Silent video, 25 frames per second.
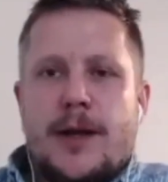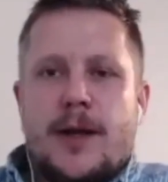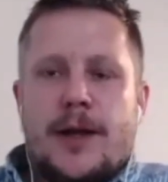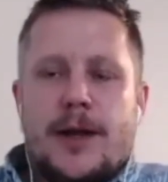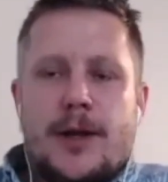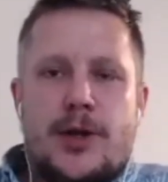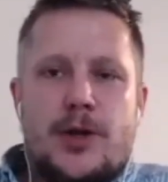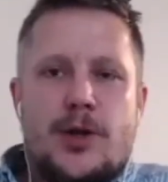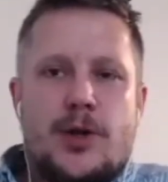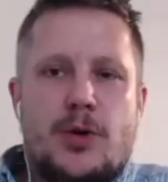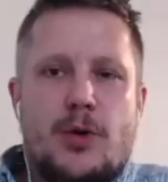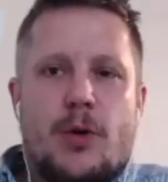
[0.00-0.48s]

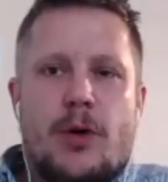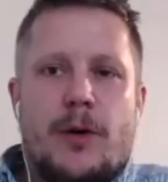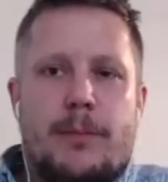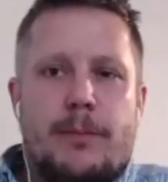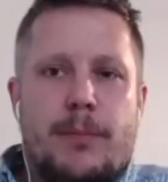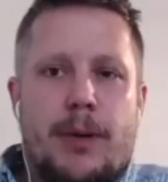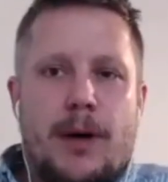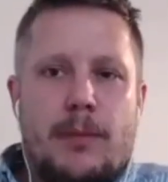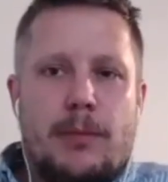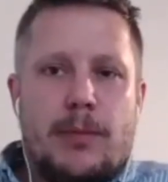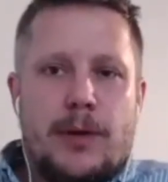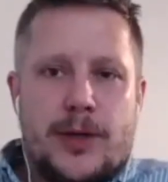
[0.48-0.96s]
your
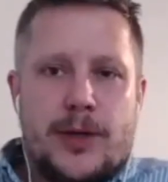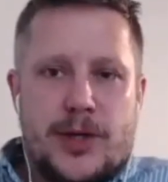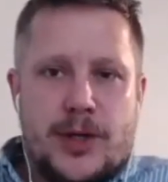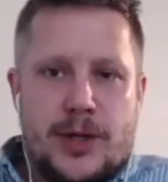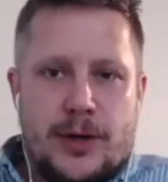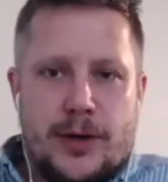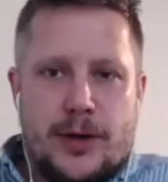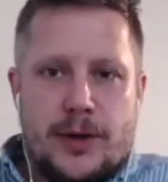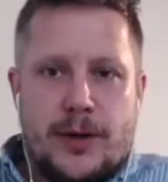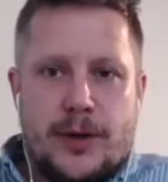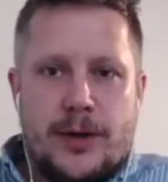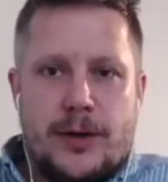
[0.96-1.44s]

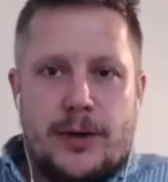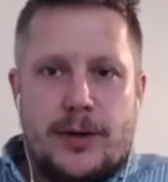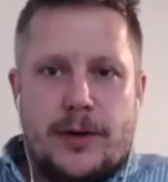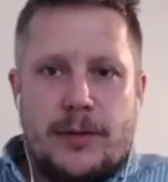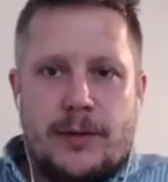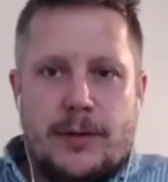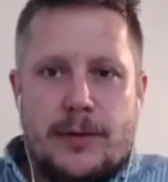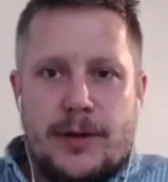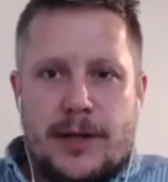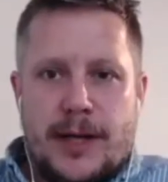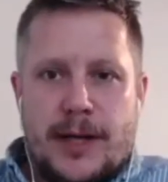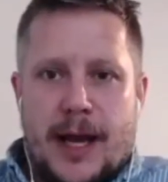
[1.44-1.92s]
publisher,
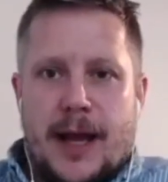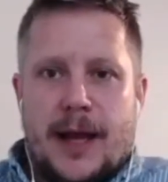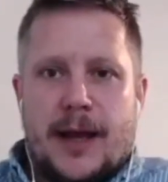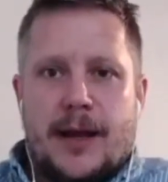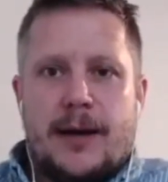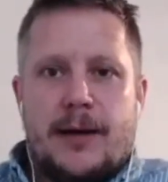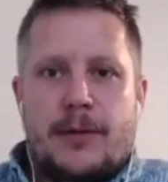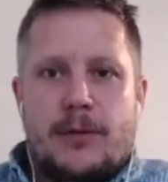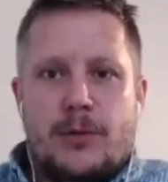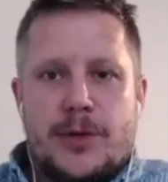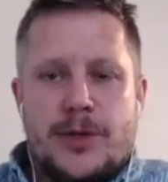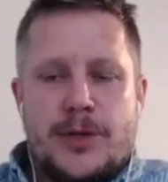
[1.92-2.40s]
Dan,
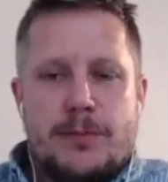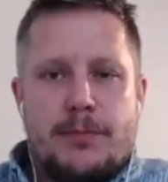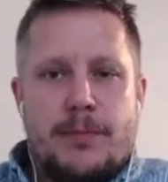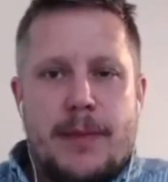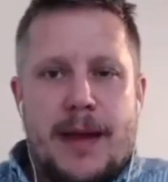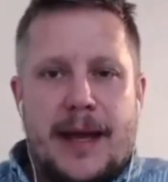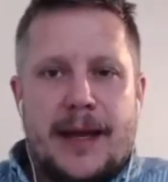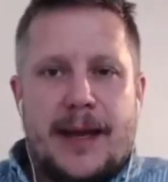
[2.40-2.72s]
was Meg